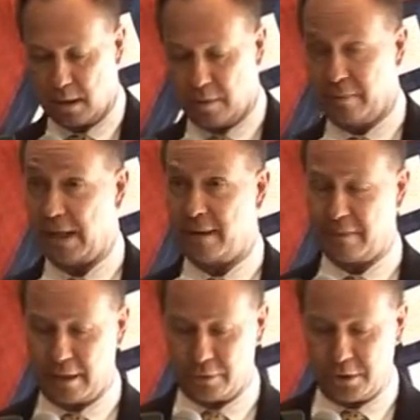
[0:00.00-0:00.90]
We have a lot
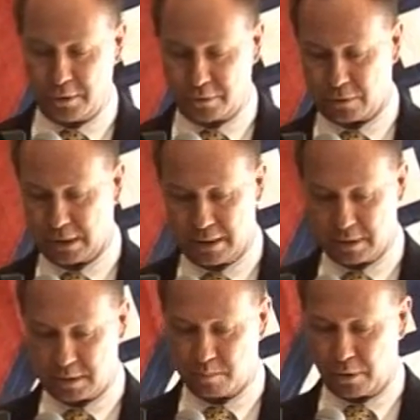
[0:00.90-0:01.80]
of other news for you
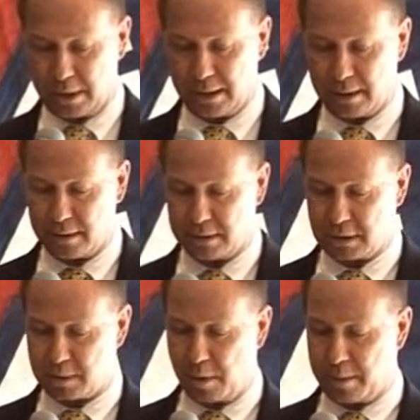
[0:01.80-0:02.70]
this morning. In
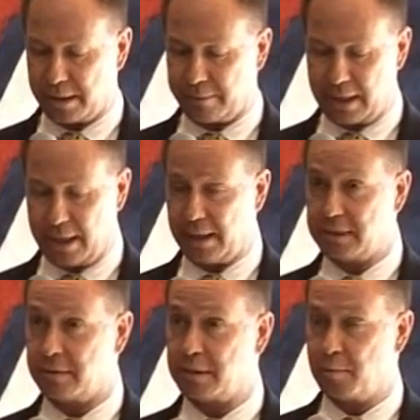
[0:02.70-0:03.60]
just a moment, I'll give you the
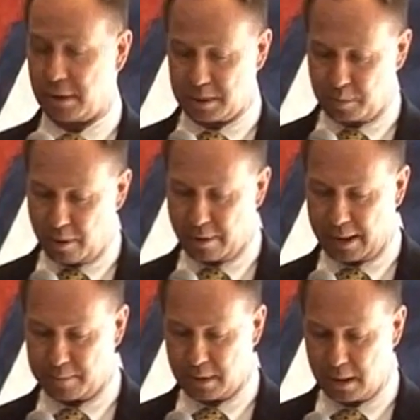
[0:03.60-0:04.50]
highlights of this morning's
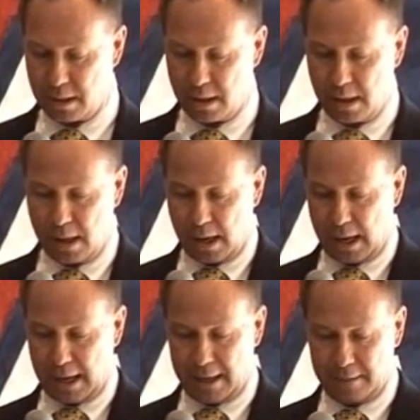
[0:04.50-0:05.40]
program.
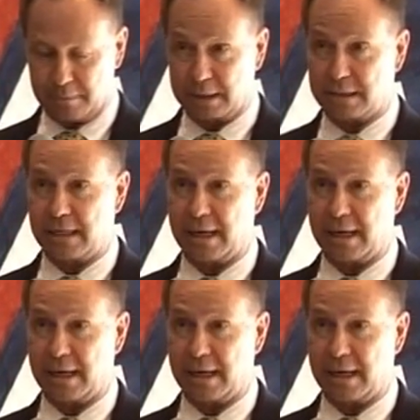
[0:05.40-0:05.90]
I'd like to